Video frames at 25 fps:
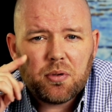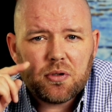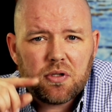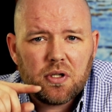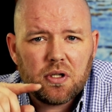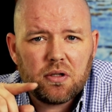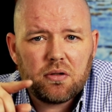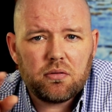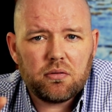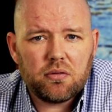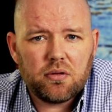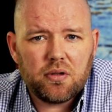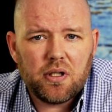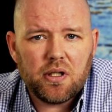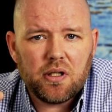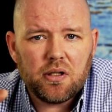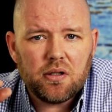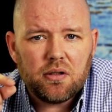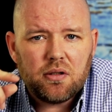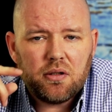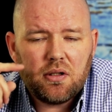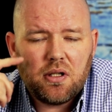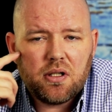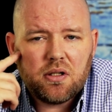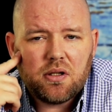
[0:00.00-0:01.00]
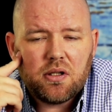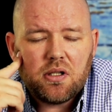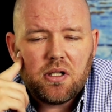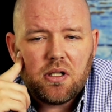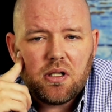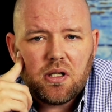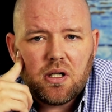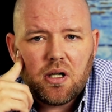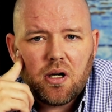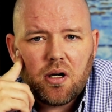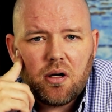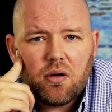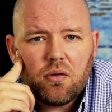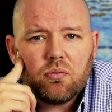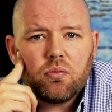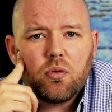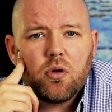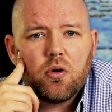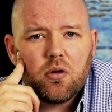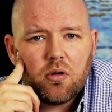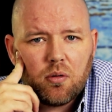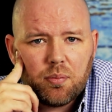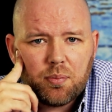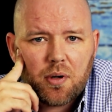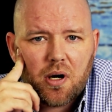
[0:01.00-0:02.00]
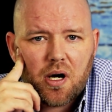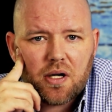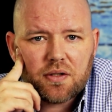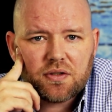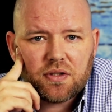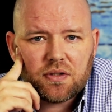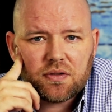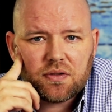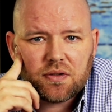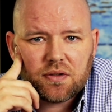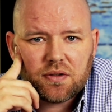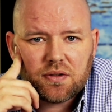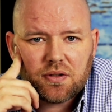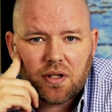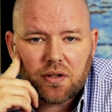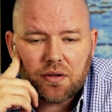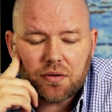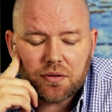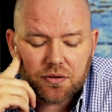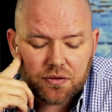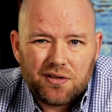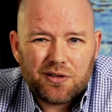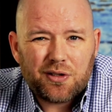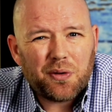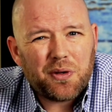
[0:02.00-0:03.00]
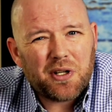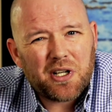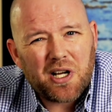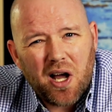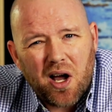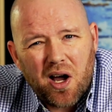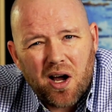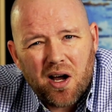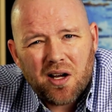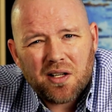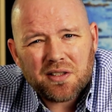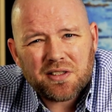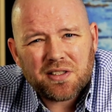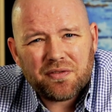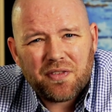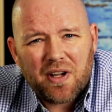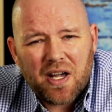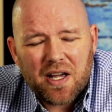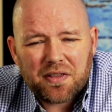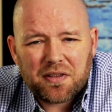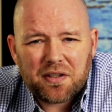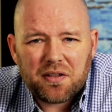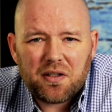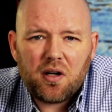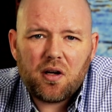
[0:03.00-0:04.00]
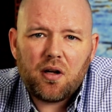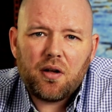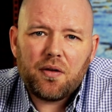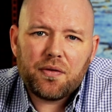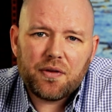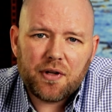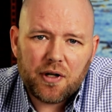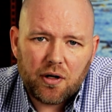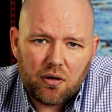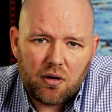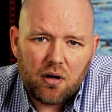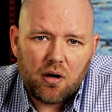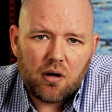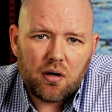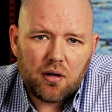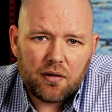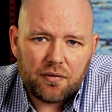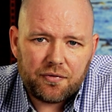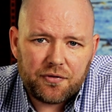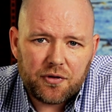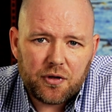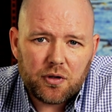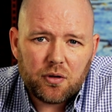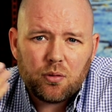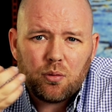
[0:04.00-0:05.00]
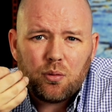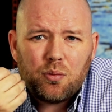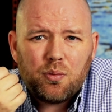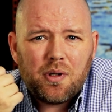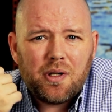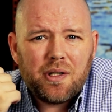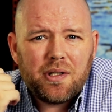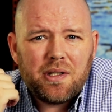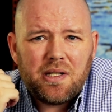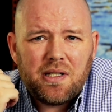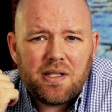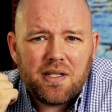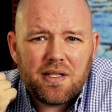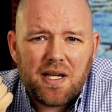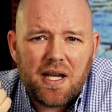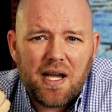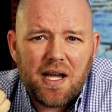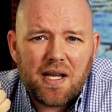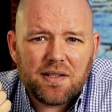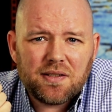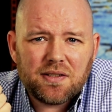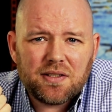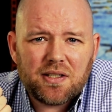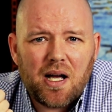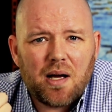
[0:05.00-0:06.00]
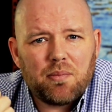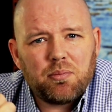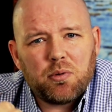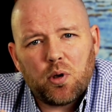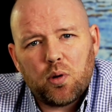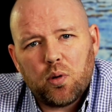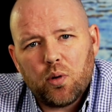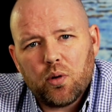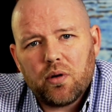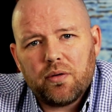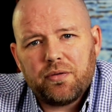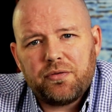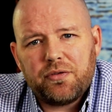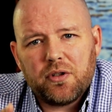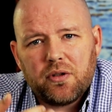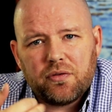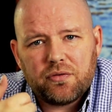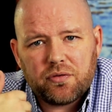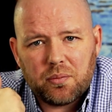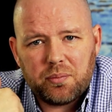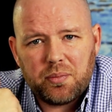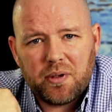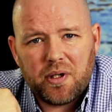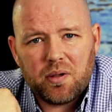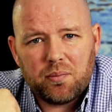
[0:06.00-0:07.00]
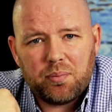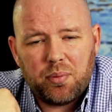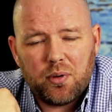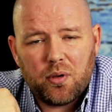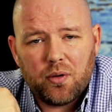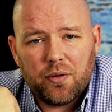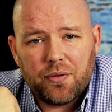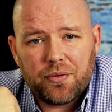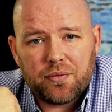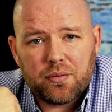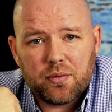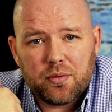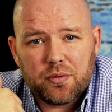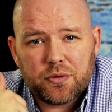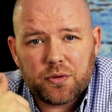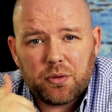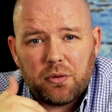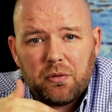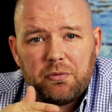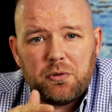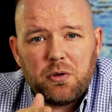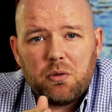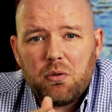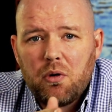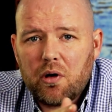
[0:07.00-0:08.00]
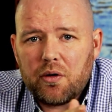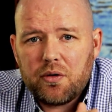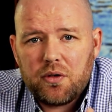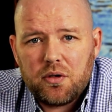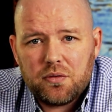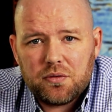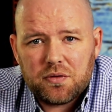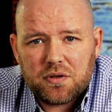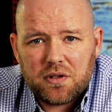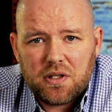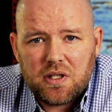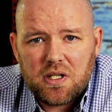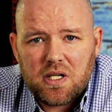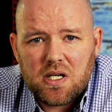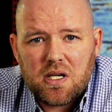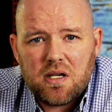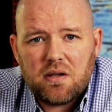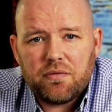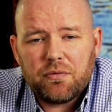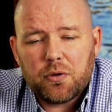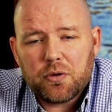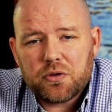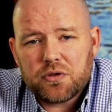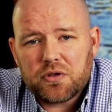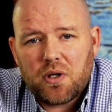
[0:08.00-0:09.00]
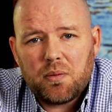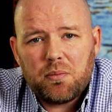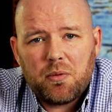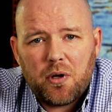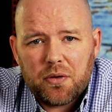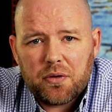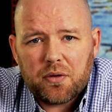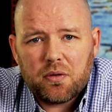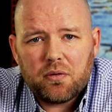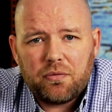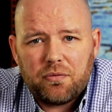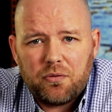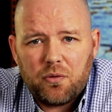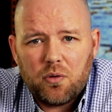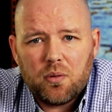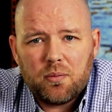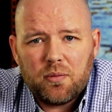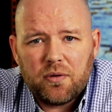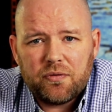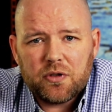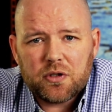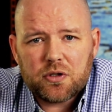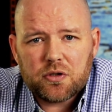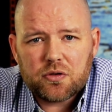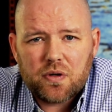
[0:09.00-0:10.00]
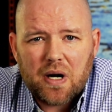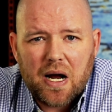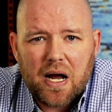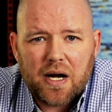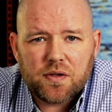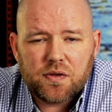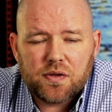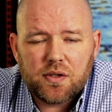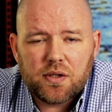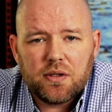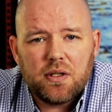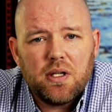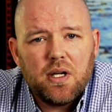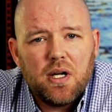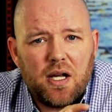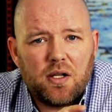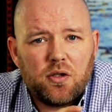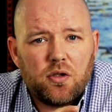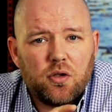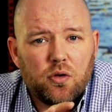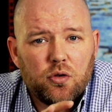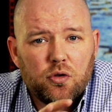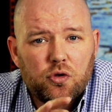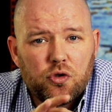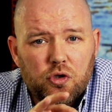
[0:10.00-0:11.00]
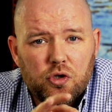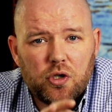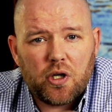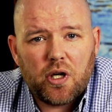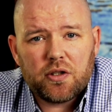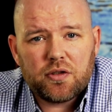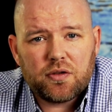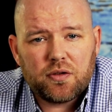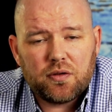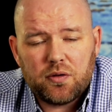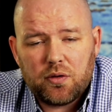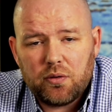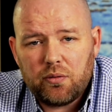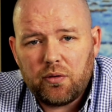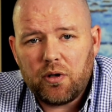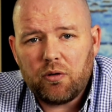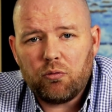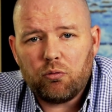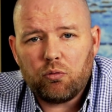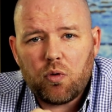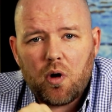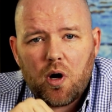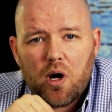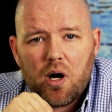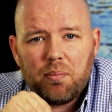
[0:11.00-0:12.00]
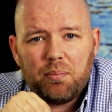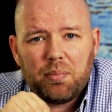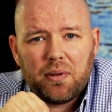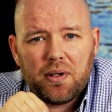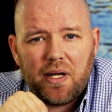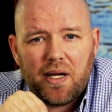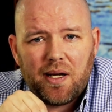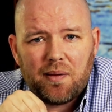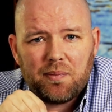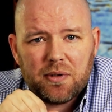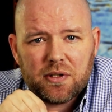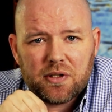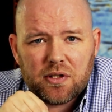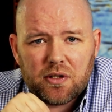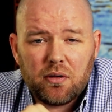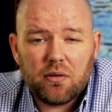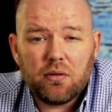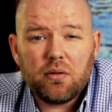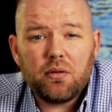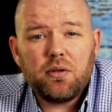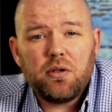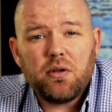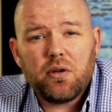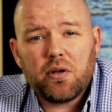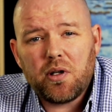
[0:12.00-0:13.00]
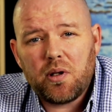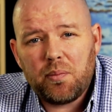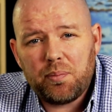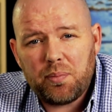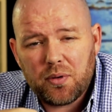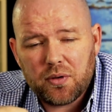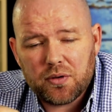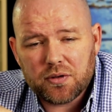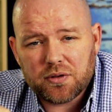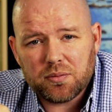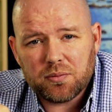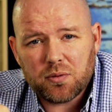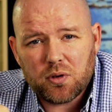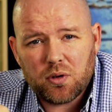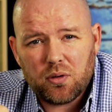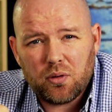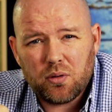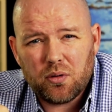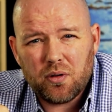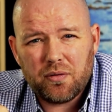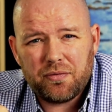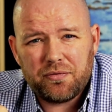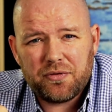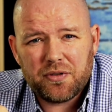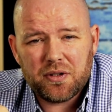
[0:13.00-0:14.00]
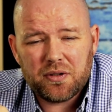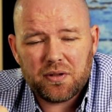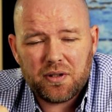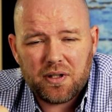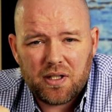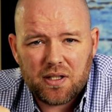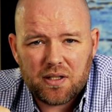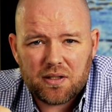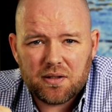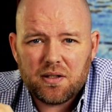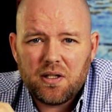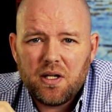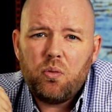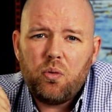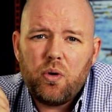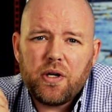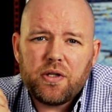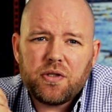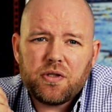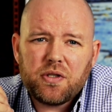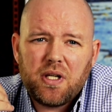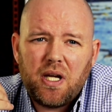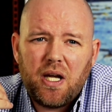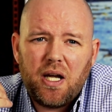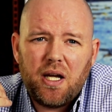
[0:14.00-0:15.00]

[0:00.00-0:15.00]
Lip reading: particularly in the rural processing centers. So the cons of ethanol, there are a few. One, you can't stop chlorophyll from being pulled through. So if you aren't using keef or some other form of extraction and you're just doing raw plant material, you're going to pull some chlorophyll in, which